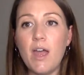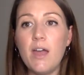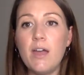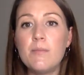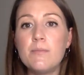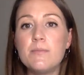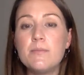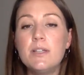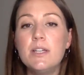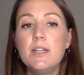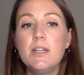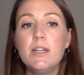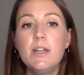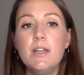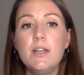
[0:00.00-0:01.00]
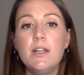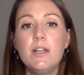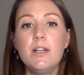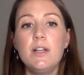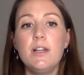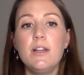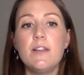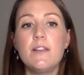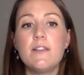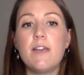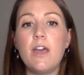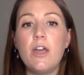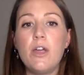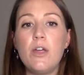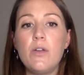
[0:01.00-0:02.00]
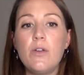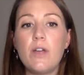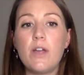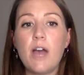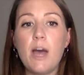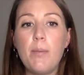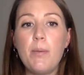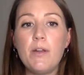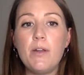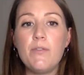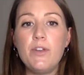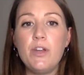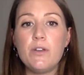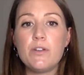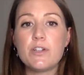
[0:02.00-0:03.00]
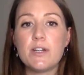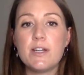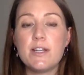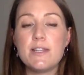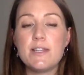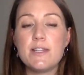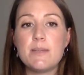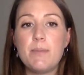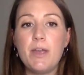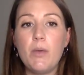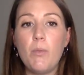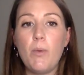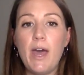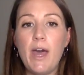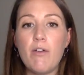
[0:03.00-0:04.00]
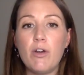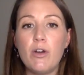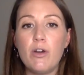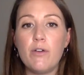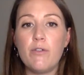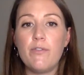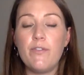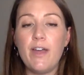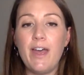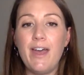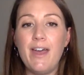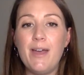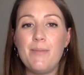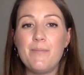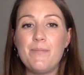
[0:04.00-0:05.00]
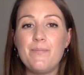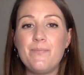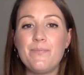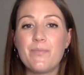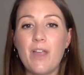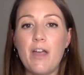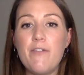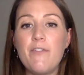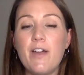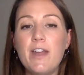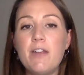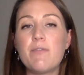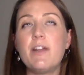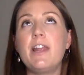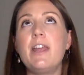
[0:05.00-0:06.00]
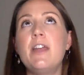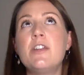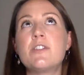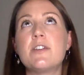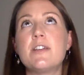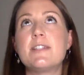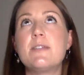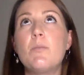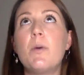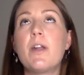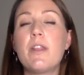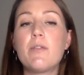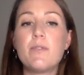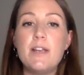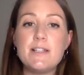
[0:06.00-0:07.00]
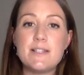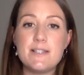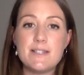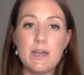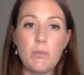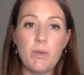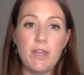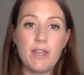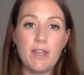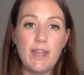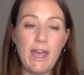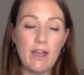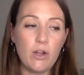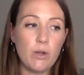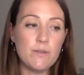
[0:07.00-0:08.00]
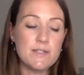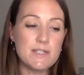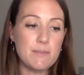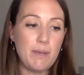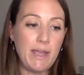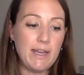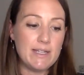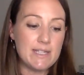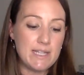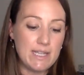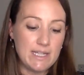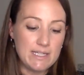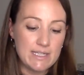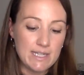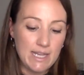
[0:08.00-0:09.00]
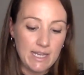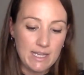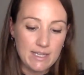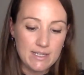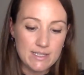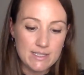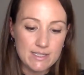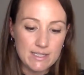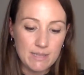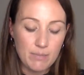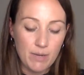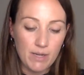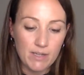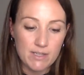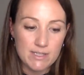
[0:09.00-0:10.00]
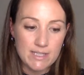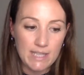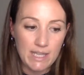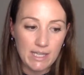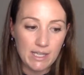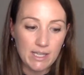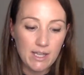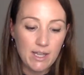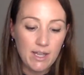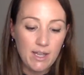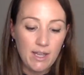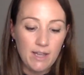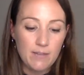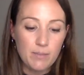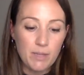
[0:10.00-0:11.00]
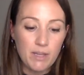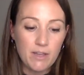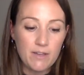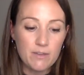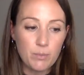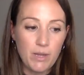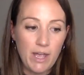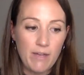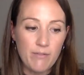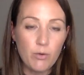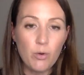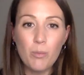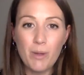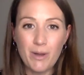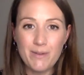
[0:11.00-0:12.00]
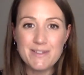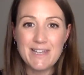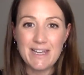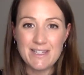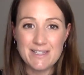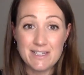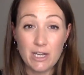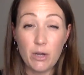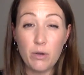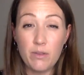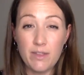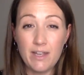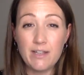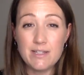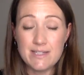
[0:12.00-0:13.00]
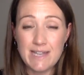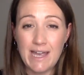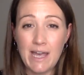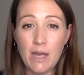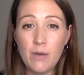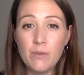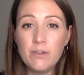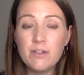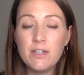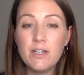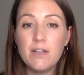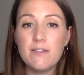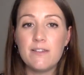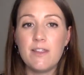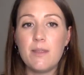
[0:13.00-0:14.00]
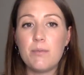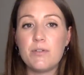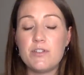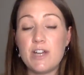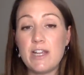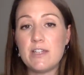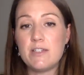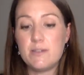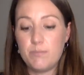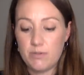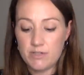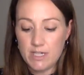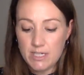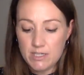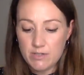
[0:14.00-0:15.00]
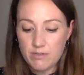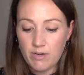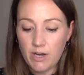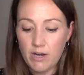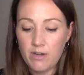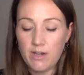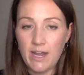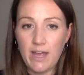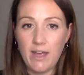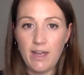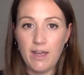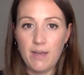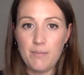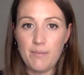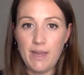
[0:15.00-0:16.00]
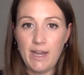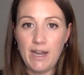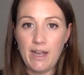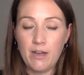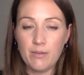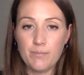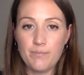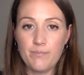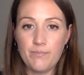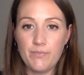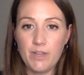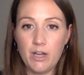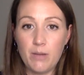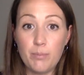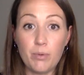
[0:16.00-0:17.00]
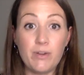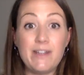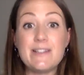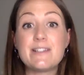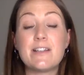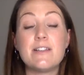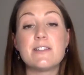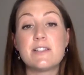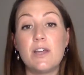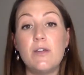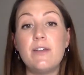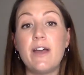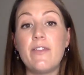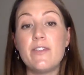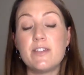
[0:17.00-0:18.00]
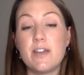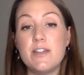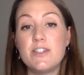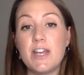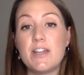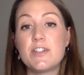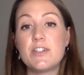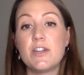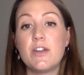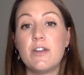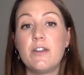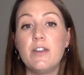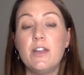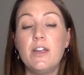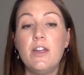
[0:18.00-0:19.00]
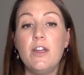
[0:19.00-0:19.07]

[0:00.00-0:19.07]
Um, so a couple of nutrients to be aware of. Um, I find it really interesting. One of the reasons that we can get constipated is in pregnancy, is because we have hormones that slow things down. So the progesterone um, in our you know bodies can slow down the digestion